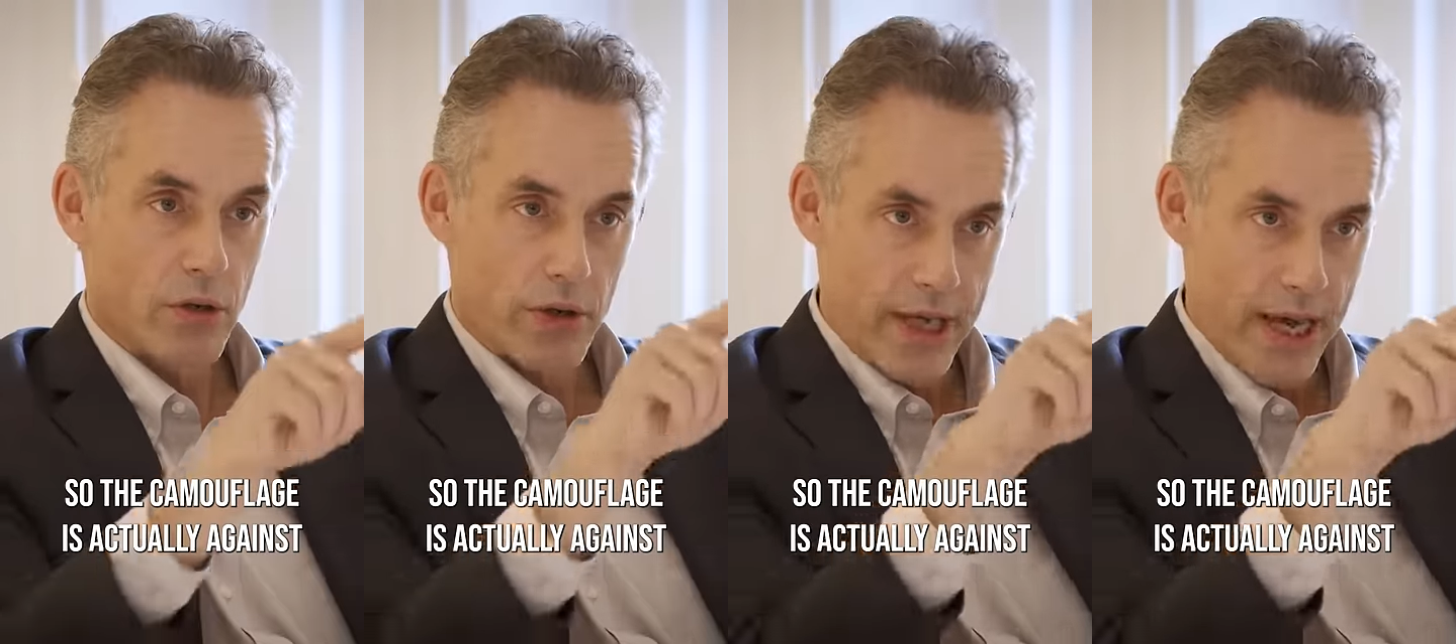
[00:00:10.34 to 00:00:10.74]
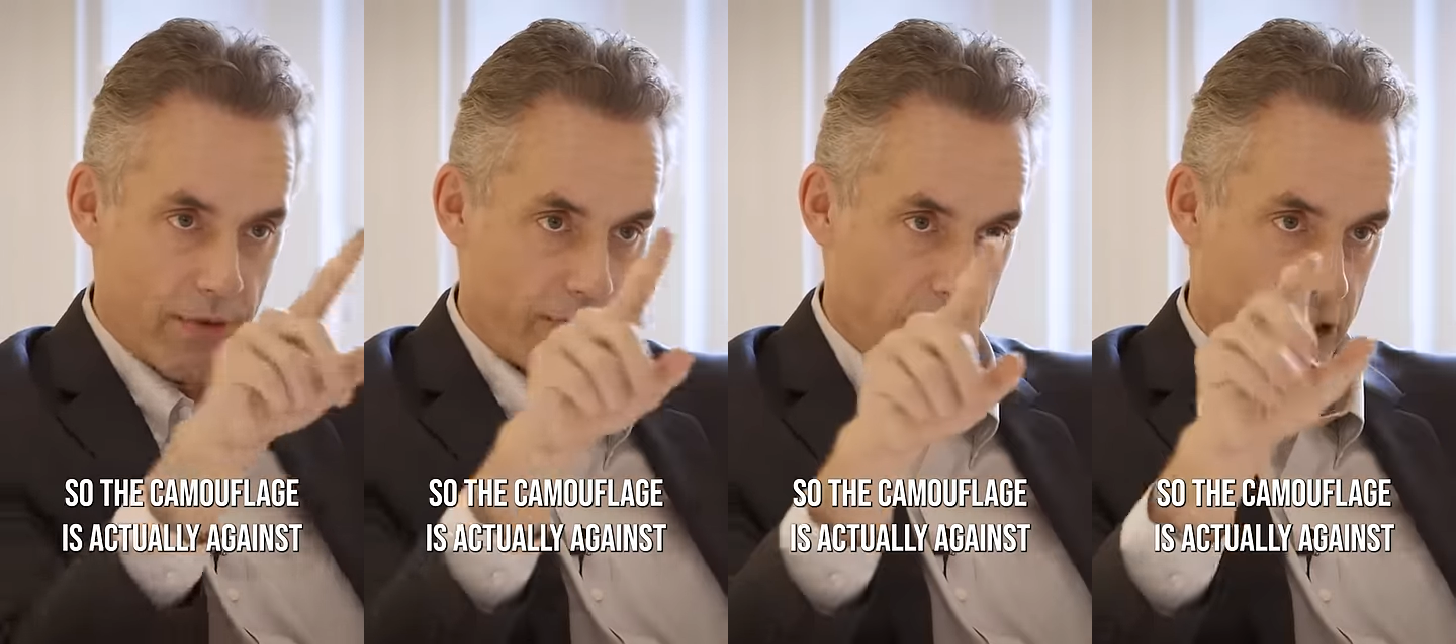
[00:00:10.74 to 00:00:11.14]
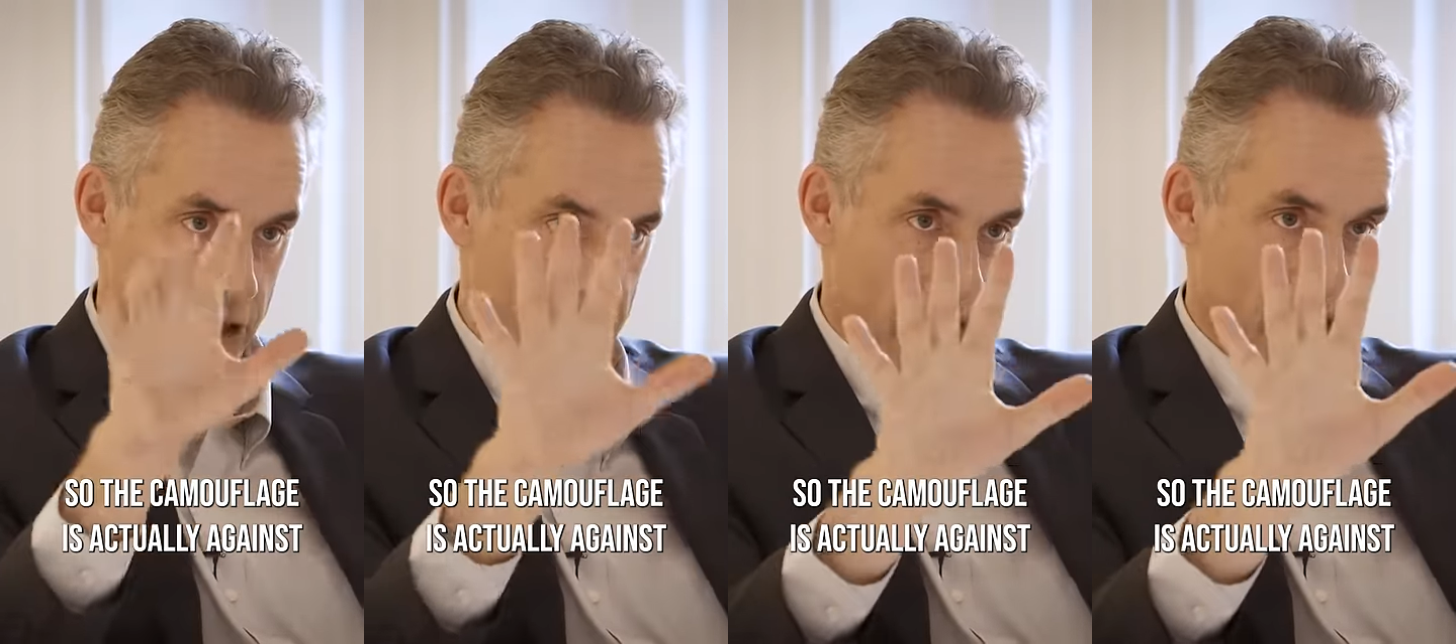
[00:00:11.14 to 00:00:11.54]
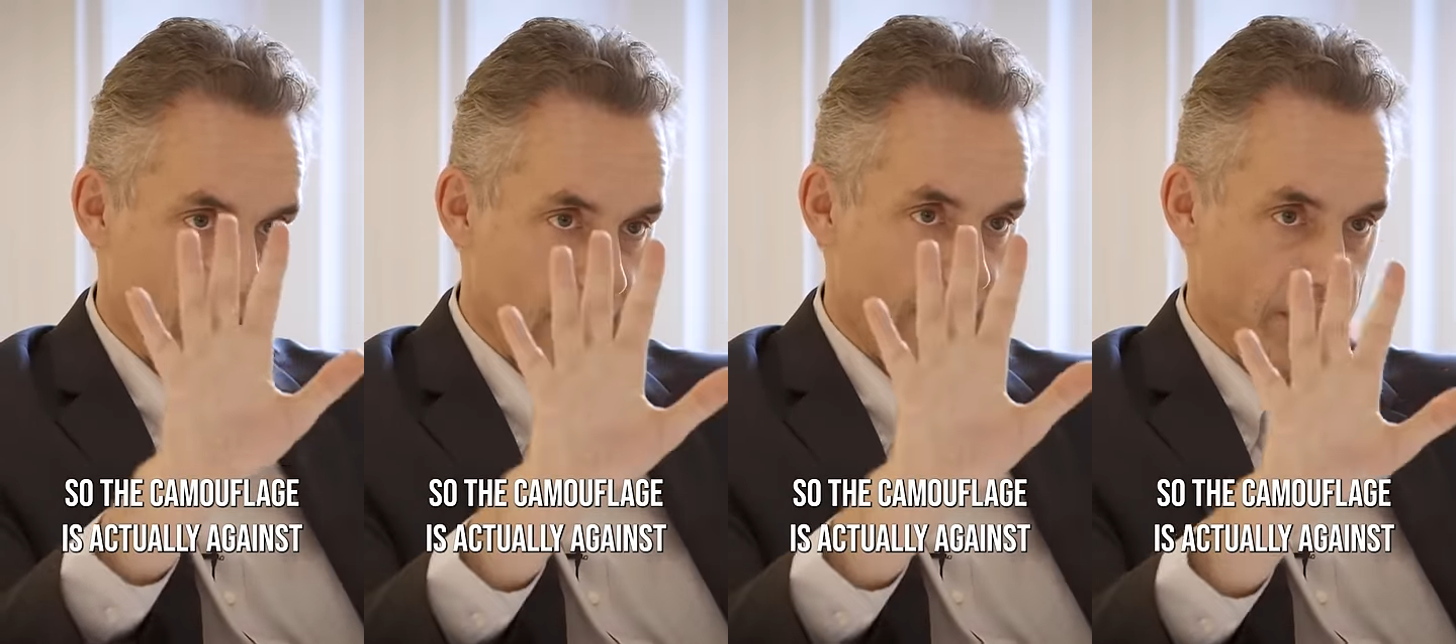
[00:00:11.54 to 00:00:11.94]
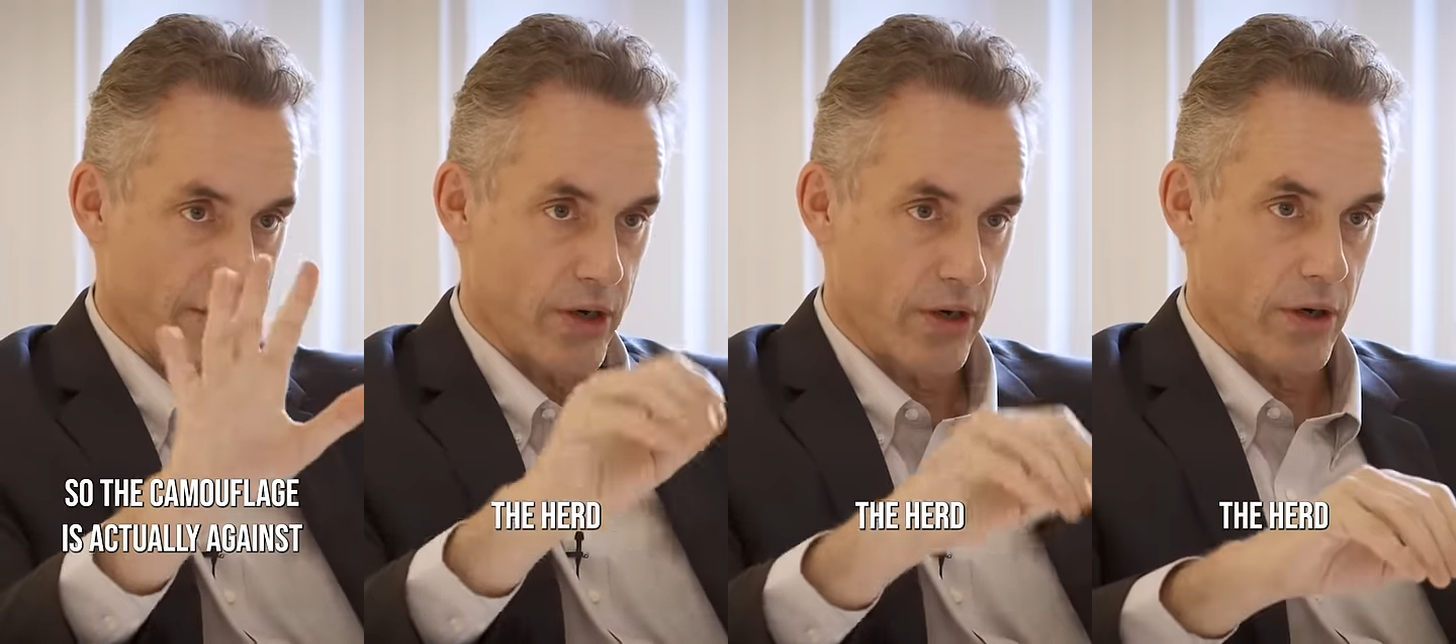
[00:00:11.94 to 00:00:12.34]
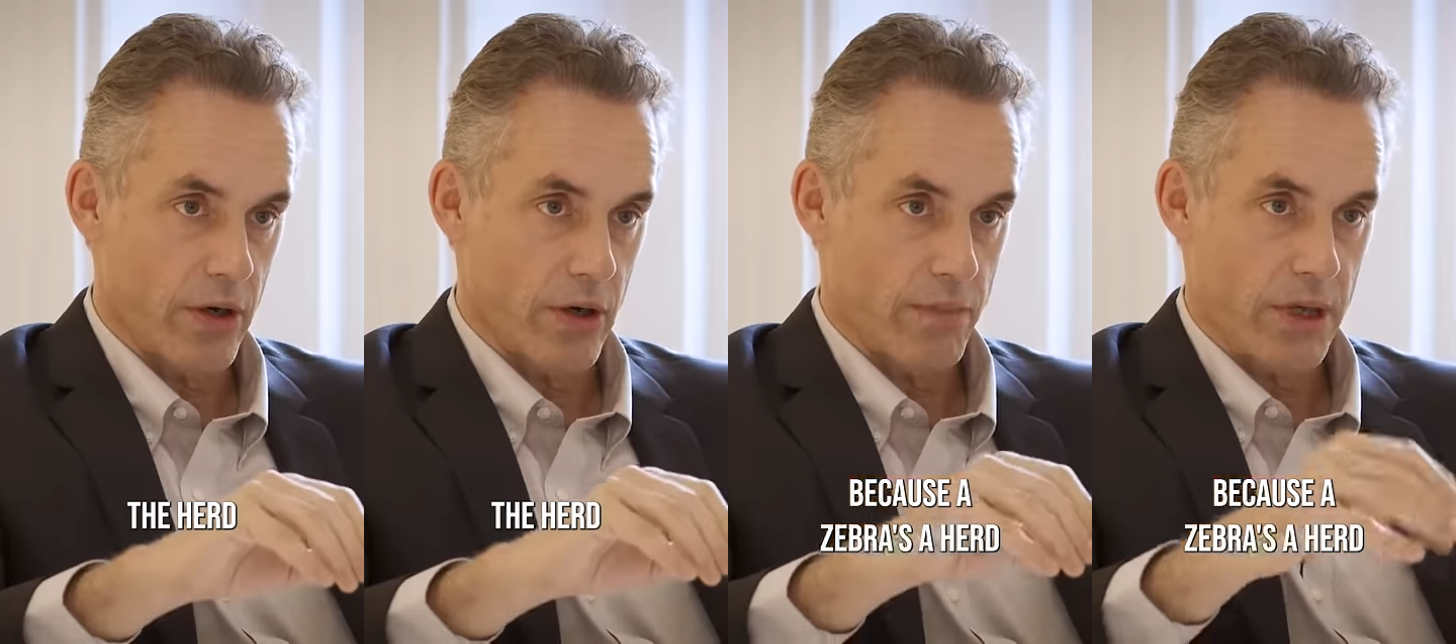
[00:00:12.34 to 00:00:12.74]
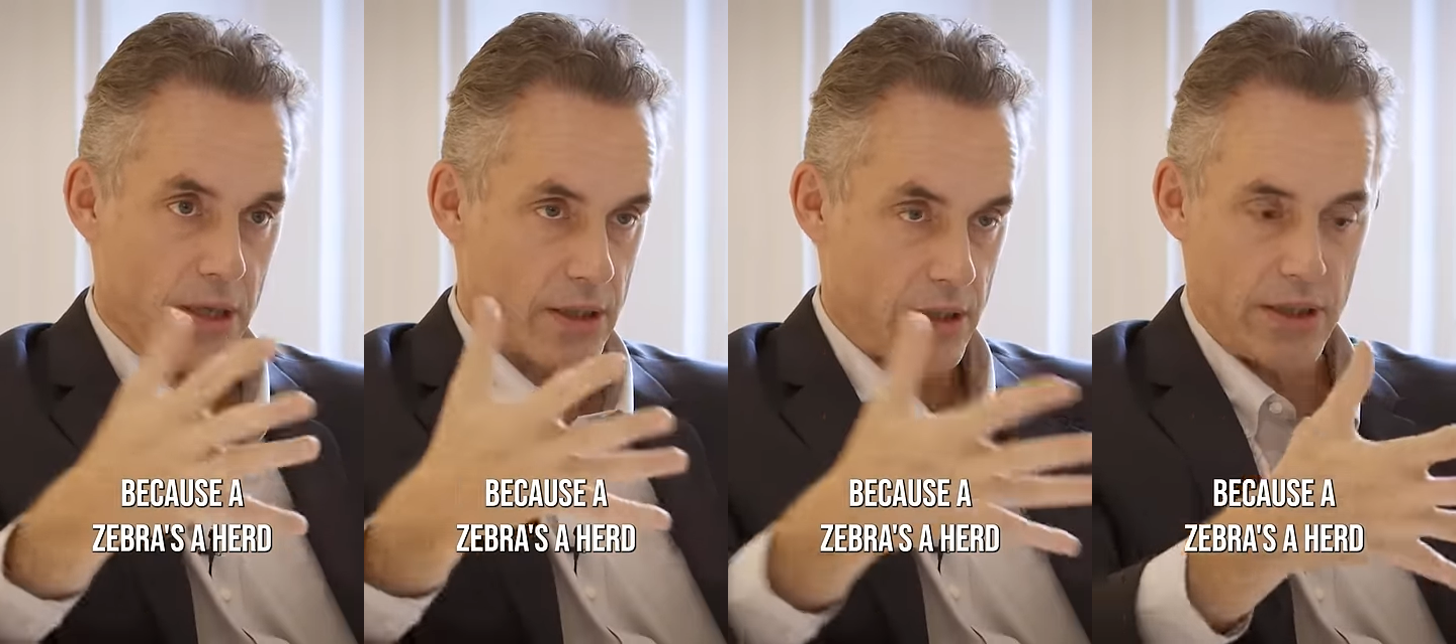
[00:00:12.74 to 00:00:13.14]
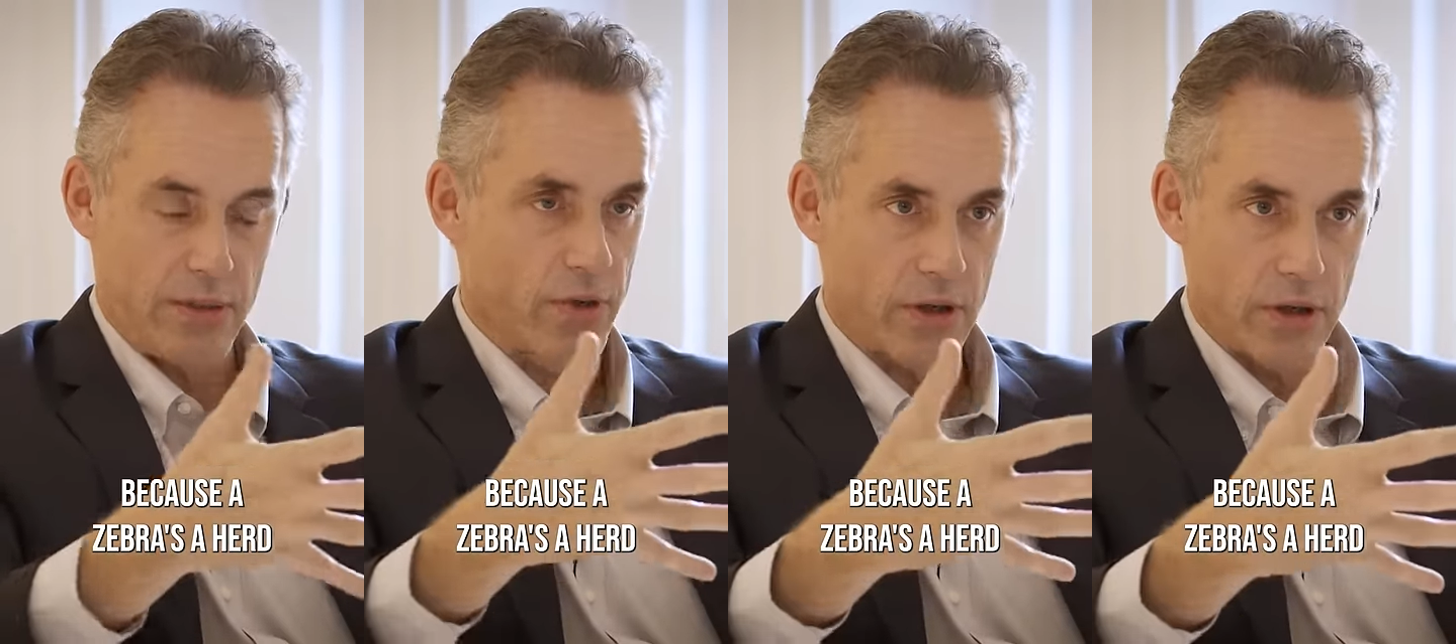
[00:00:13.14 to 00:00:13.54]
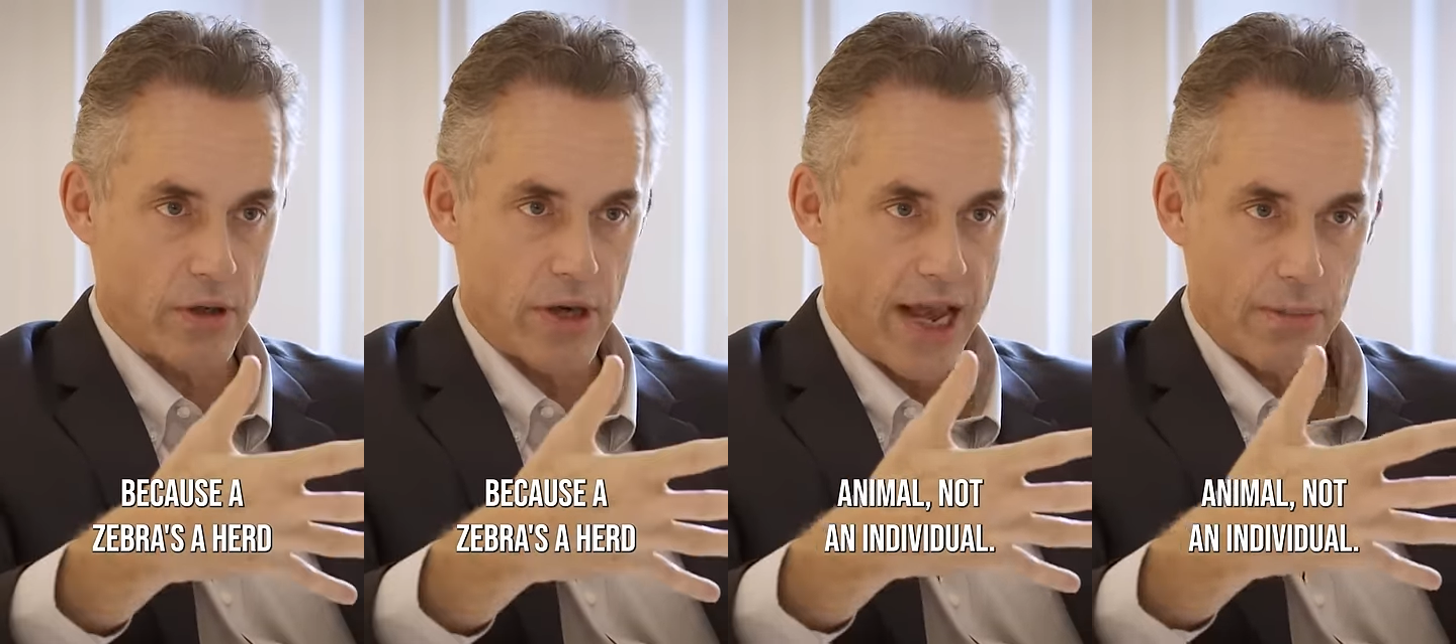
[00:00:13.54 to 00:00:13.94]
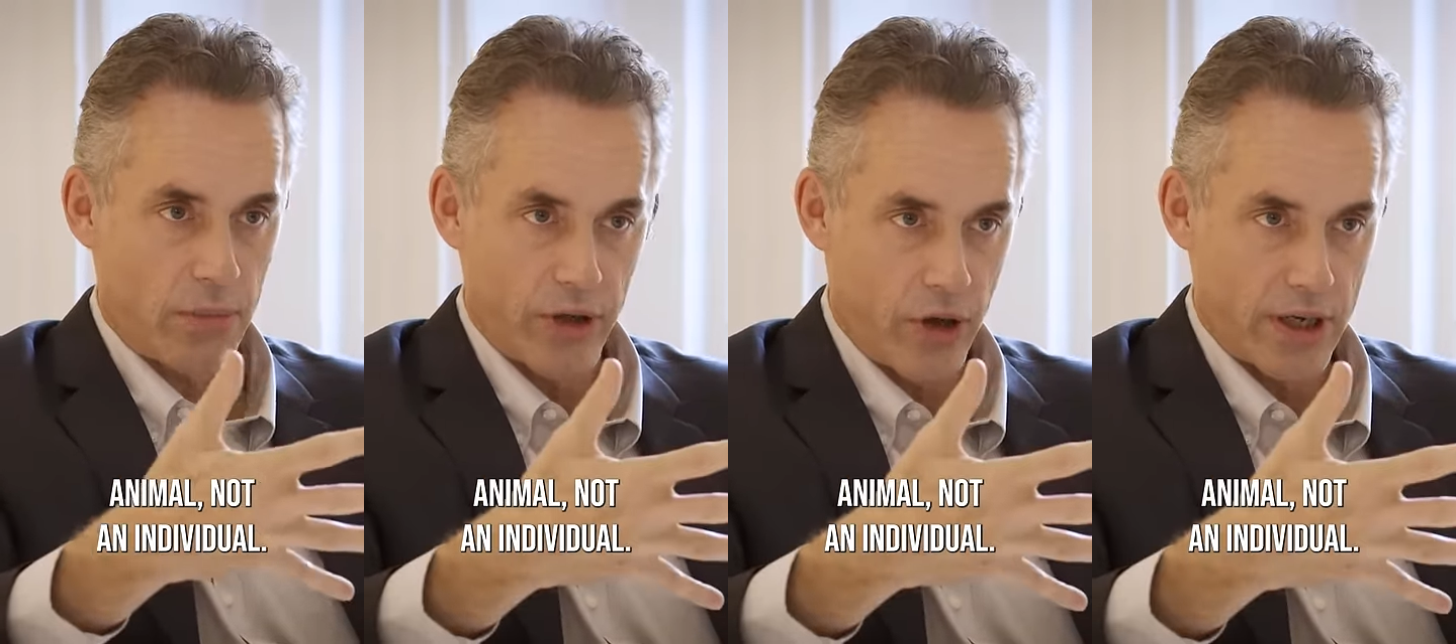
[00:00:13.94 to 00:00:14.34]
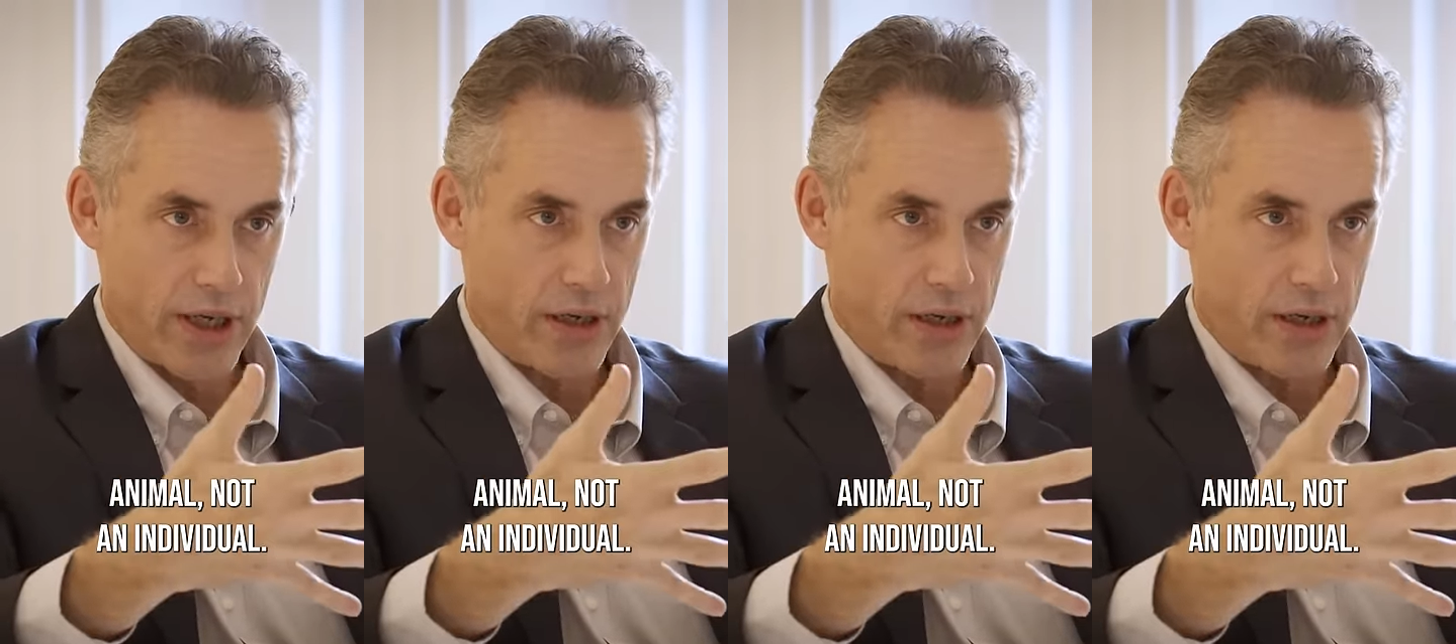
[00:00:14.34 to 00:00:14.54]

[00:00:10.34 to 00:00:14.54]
So the camouflage is actually against the herd, because a zebra is a herd animal, not an